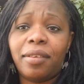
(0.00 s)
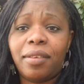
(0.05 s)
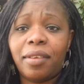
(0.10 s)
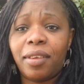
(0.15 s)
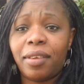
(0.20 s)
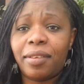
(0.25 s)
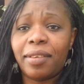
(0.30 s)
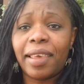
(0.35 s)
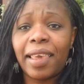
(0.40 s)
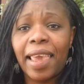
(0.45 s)

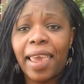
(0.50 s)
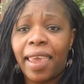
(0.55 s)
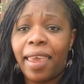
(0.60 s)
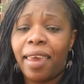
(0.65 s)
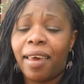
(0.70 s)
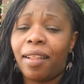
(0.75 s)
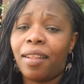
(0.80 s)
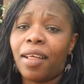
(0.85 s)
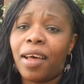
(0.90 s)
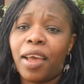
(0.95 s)
so it's
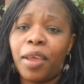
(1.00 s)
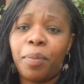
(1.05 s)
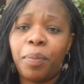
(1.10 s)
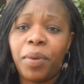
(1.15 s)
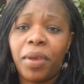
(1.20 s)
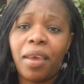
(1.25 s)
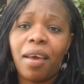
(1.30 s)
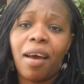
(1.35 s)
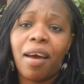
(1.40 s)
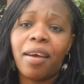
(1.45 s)
K L I
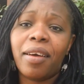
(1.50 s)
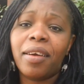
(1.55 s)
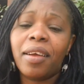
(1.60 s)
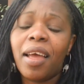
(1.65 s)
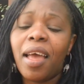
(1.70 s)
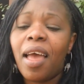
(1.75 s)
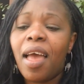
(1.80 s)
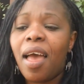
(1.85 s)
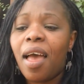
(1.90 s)
P R.